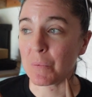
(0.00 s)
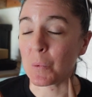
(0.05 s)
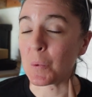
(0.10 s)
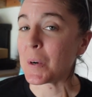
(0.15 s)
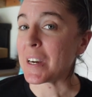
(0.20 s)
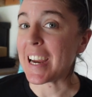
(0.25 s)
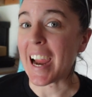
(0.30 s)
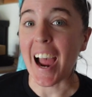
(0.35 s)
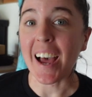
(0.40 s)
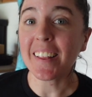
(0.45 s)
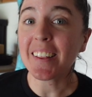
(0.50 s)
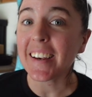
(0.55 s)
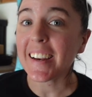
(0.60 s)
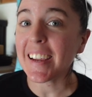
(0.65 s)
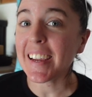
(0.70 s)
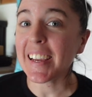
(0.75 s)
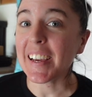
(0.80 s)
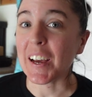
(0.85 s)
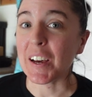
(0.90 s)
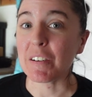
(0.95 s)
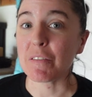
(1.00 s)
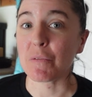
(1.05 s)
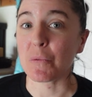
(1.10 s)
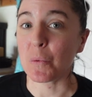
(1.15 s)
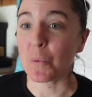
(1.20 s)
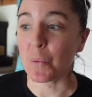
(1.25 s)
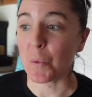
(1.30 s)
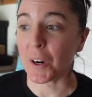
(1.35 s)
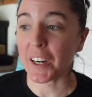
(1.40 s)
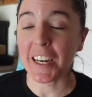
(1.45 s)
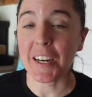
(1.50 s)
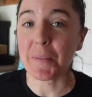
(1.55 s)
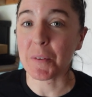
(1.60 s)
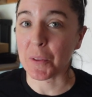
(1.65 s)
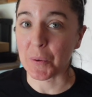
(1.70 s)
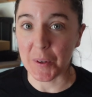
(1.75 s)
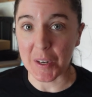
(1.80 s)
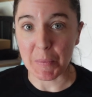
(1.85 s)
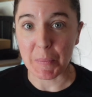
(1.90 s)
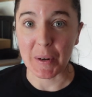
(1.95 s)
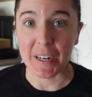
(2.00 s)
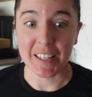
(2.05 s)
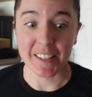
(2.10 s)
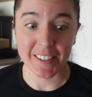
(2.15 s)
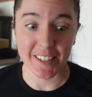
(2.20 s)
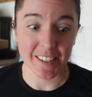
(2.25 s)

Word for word: reality of working with three D prints